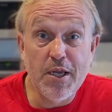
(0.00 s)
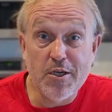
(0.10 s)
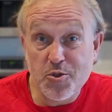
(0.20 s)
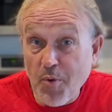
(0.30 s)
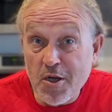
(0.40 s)
a
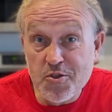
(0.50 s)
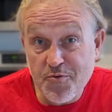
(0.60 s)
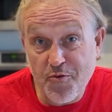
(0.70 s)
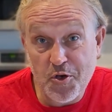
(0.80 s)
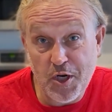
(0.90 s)
sponsor
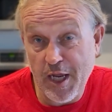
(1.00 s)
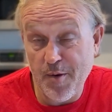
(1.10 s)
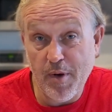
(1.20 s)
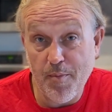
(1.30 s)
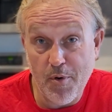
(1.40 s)
for United
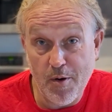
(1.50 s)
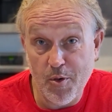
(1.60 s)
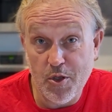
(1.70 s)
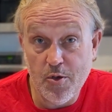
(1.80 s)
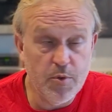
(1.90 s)
by
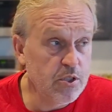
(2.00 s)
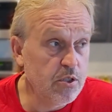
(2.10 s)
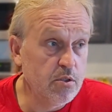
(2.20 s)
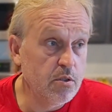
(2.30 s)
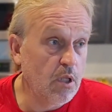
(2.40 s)
Barbecue, which
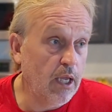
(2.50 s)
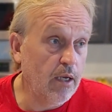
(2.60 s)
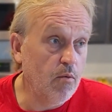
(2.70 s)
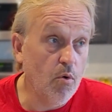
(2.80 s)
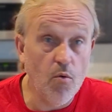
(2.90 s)
is
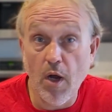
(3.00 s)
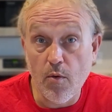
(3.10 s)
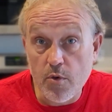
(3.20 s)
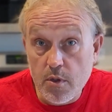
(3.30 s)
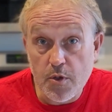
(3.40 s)
like, well, why
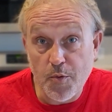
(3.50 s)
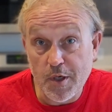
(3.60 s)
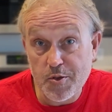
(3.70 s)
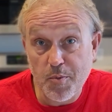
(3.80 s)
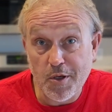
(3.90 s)
wouldn't you want
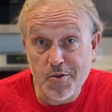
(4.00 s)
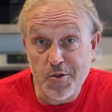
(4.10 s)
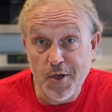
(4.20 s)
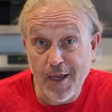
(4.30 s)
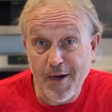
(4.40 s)
to sponsor
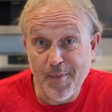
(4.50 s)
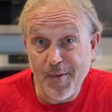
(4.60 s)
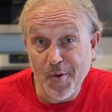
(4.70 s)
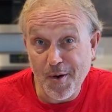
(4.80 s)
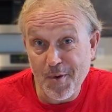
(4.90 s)
United by
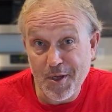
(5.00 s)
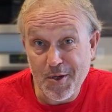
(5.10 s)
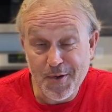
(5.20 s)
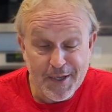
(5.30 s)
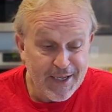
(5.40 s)
Barbecue?
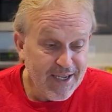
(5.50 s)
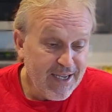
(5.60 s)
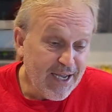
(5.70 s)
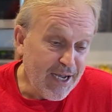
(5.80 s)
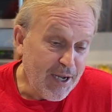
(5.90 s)

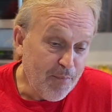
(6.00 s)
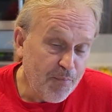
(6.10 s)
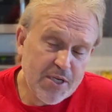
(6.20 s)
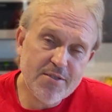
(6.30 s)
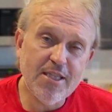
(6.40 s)

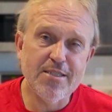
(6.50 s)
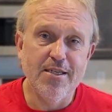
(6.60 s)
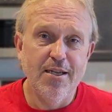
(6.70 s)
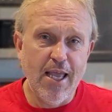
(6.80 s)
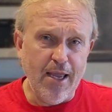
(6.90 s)
Because listen,
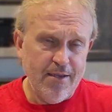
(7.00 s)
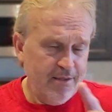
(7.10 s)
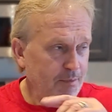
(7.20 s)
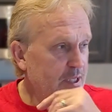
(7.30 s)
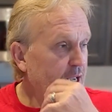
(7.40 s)
hey,
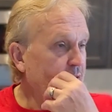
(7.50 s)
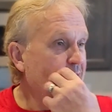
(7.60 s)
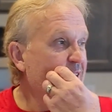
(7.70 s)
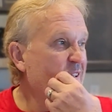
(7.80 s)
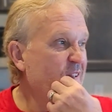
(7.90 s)
let me take a
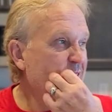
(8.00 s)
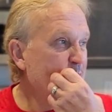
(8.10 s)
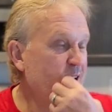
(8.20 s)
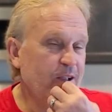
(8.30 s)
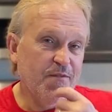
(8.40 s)

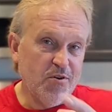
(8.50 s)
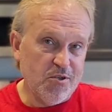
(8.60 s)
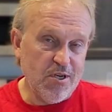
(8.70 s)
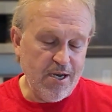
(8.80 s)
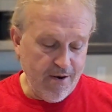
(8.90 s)

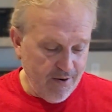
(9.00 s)
diversion here.